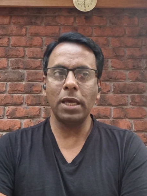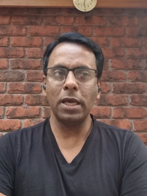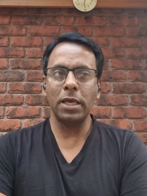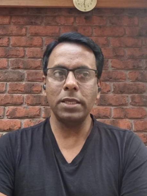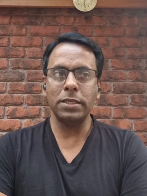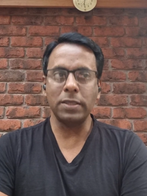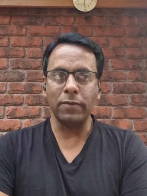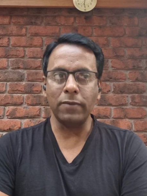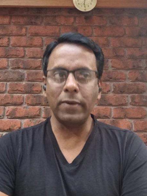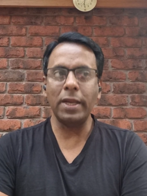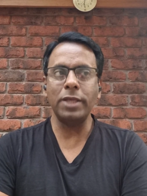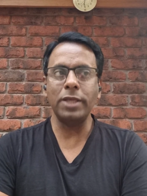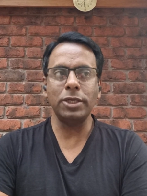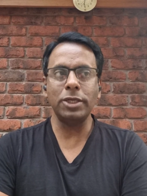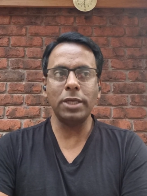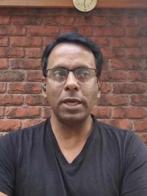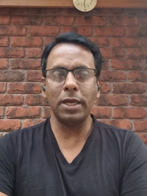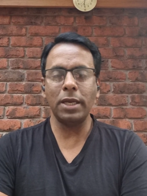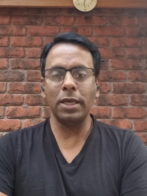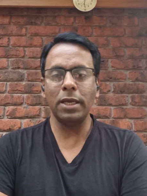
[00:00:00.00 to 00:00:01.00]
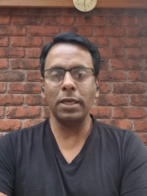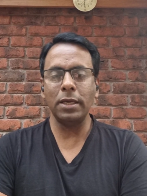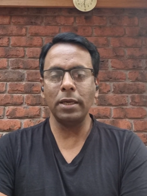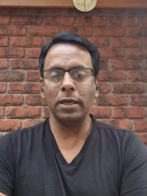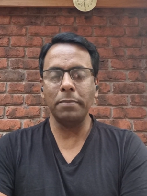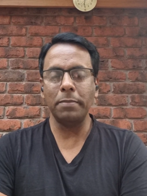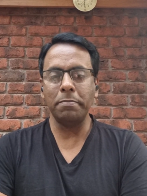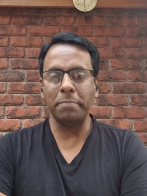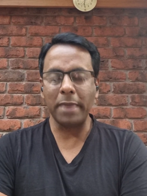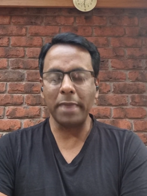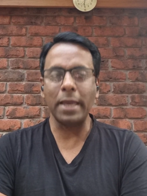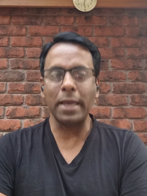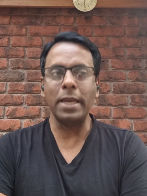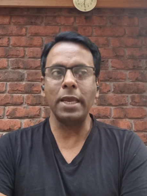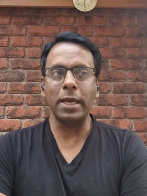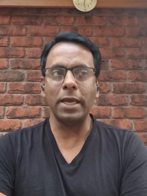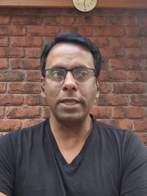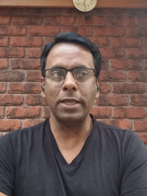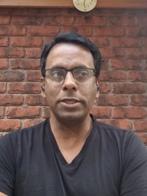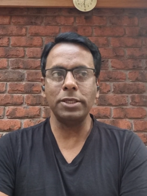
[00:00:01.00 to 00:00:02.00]
civil engineering,
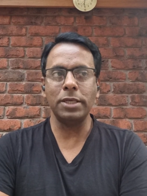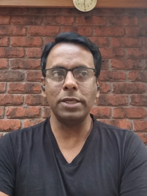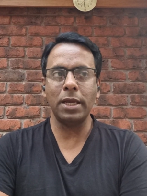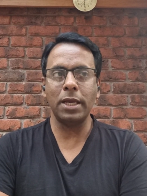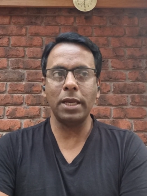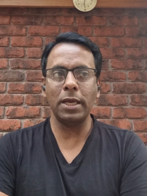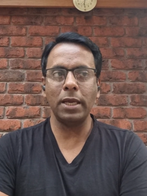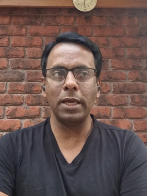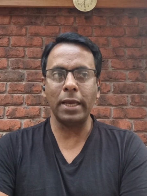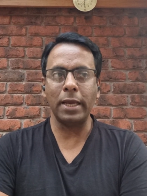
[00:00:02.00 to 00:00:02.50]
mechanical engineering,